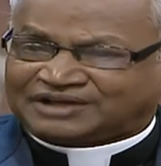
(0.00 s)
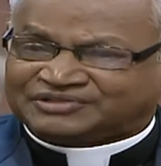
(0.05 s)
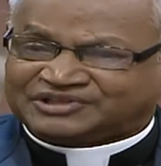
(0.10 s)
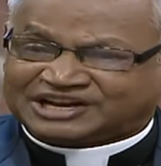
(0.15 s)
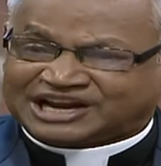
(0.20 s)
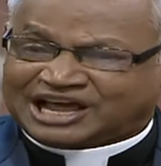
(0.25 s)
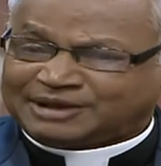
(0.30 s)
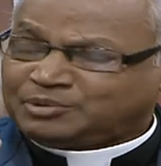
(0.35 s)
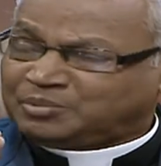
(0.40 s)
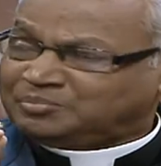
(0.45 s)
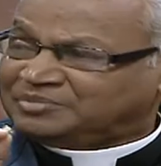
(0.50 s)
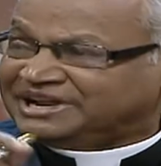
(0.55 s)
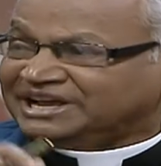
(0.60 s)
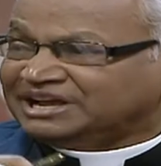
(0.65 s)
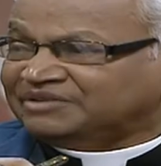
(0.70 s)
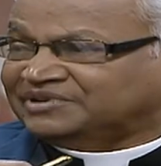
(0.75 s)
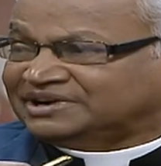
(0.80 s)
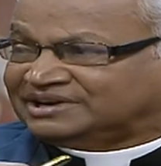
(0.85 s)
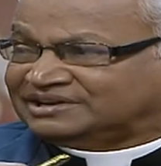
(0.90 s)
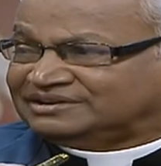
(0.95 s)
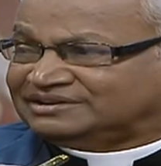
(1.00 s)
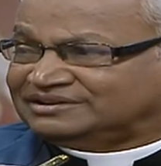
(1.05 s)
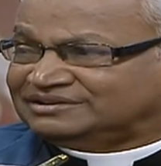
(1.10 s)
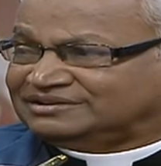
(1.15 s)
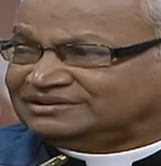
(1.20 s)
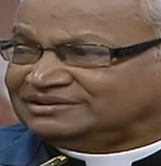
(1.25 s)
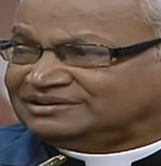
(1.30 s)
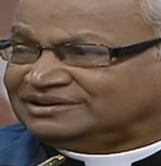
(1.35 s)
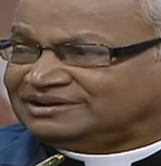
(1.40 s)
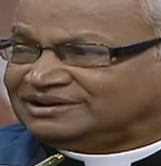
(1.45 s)
At the time of
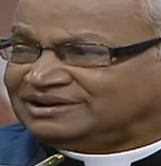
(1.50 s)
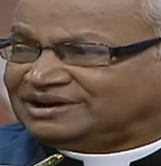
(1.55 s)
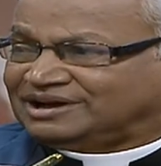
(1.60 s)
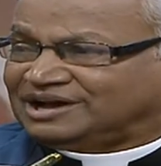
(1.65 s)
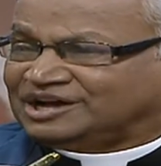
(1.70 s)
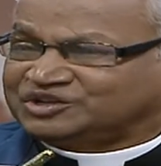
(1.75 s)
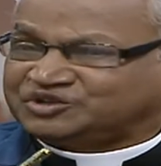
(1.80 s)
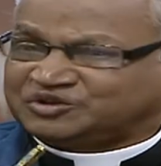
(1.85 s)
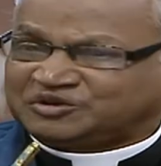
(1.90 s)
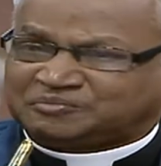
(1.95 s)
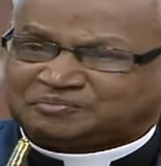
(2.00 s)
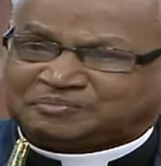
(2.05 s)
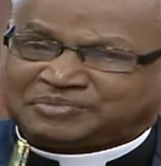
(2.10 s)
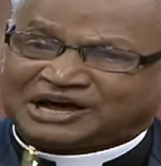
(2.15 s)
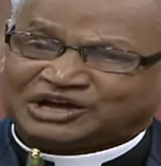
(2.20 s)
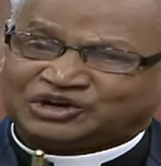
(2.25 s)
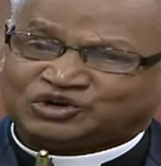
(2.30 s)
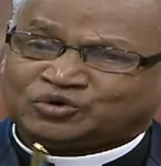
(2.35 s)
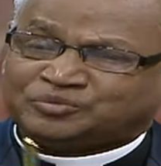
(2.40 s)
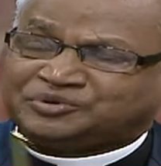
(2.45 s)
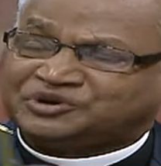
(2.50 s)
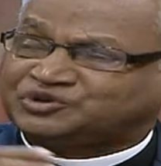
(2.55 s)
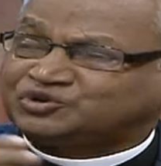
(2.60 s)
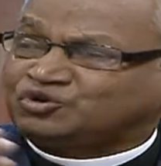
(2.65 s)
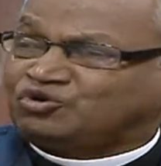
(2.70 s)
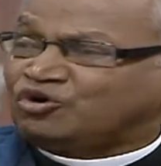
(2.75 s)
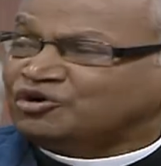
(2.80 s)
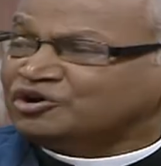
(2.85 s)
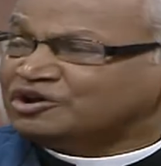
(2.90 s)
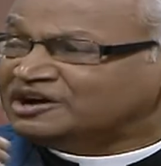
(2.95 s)
David, as part of
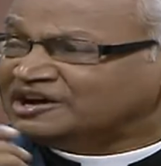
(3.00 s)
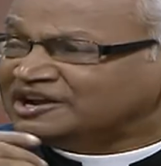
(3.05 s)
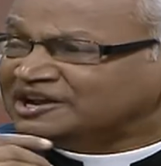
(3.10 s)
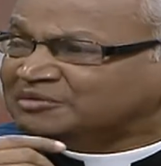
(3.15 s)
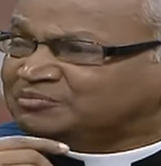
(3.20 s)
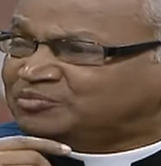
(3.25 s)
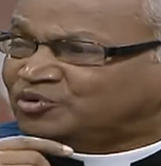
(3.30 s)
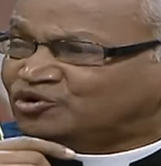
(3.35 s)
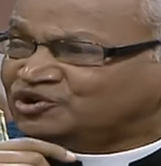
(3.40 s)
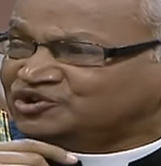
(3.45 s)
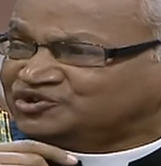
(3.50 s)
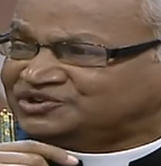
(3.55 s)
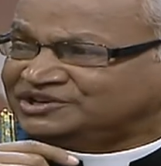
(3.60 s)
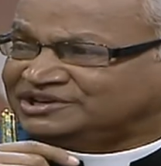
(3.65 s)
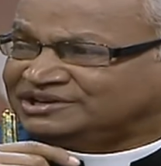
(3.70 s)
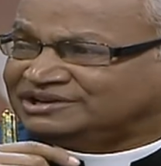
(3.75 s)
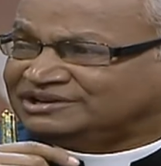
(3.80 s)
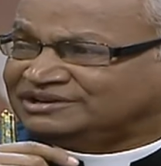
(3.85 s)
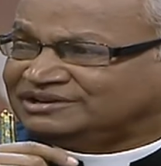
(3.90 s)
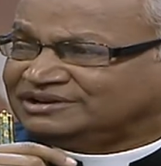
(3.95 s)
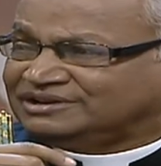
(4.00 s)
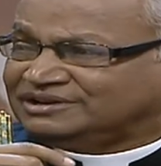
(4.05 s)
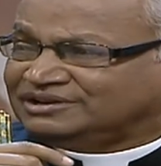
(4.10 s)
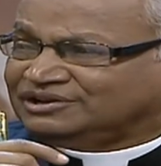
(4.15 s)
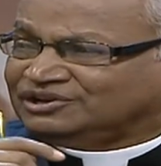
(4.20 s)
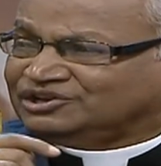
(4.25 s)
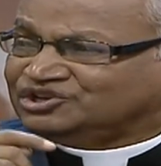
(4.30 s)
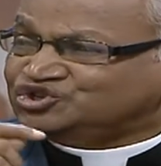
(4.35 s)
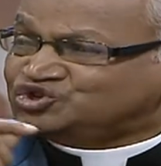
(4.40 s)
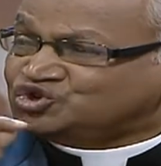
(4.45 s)
his conquering policy,
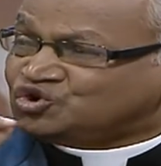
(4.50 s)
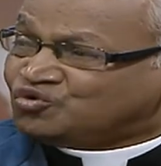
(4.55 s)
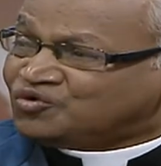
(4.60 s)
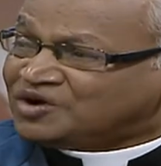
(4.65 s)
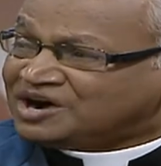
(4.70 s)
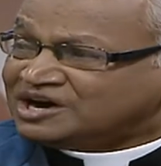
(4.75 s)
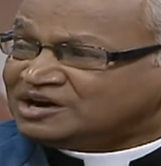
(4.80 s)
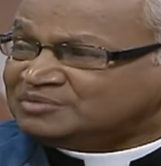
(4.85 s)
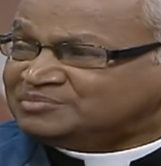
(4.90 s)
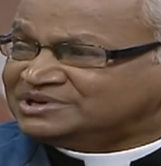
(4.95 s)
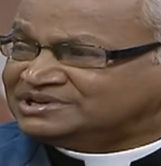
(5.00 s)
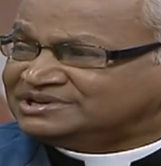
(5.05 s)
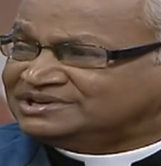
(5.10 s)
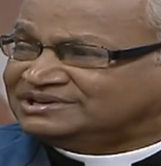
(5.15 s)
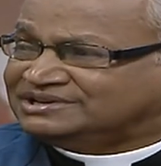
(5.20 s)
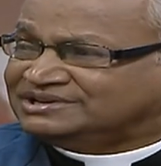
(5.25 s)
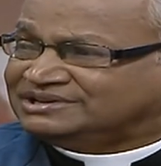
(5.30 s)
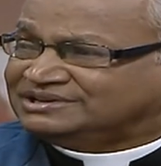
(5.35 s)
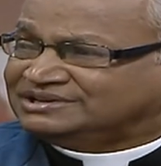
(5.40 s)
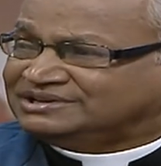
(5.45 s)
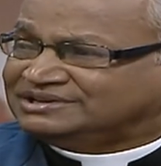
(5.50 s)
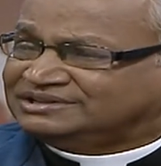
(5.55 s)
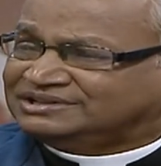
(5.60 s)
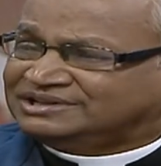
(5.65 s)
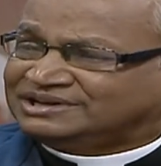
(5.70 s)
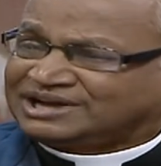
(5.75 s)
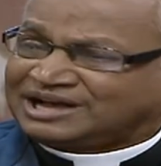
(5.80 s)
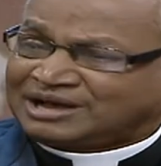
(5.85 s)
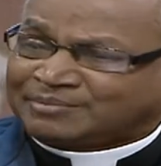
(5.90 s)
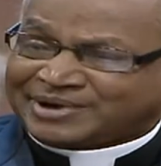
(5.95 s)
Joab,
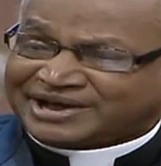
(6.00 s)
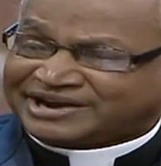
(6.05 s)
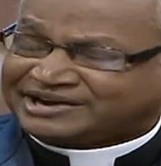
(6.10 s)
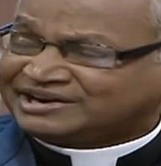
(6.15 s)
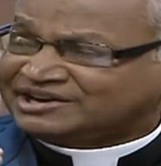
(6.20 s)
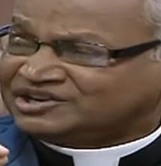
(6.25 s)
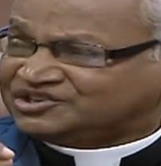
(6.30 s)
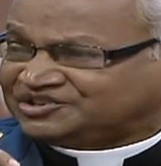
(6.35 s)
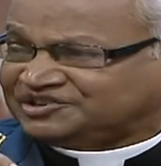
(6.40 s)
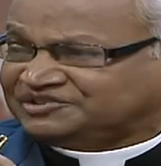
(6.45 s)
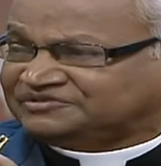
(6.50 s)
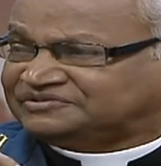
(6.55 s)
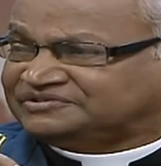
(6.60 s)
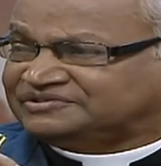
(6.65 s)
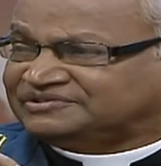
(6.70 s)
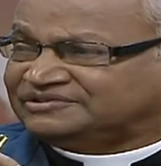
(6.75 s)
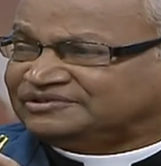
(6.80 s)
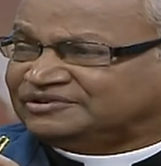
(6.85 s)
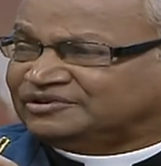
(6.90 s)
the commander in chief